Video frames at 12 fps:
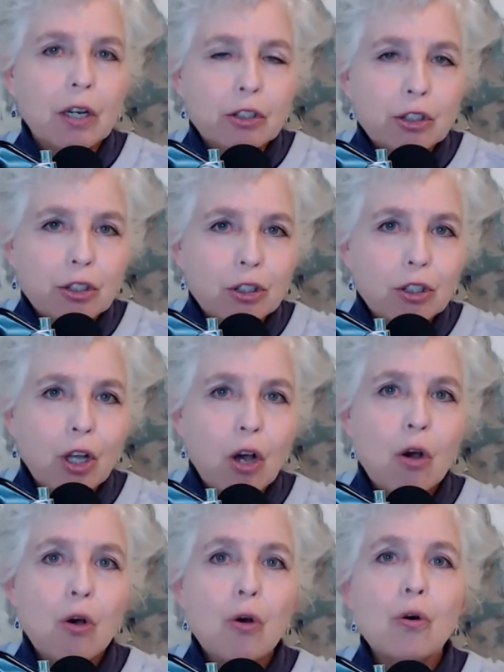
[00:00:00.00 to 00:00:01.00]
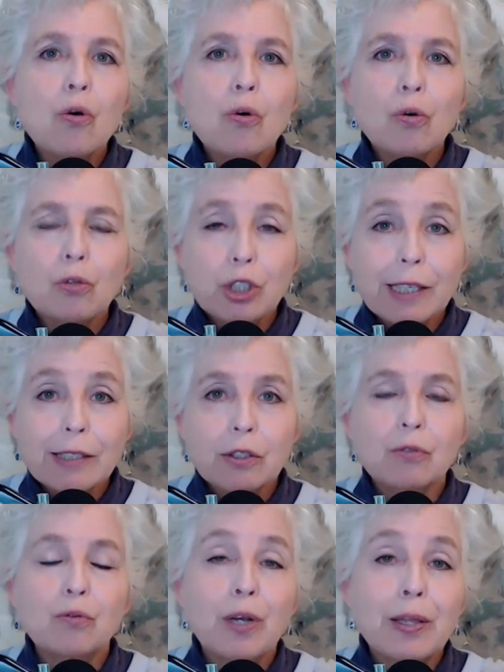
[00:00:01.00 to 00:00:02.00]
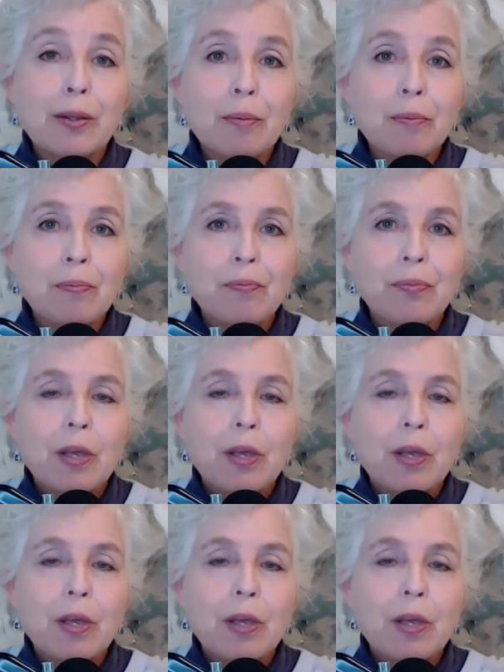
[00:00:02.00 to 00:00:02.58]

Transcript: a slow, gentle rhythm.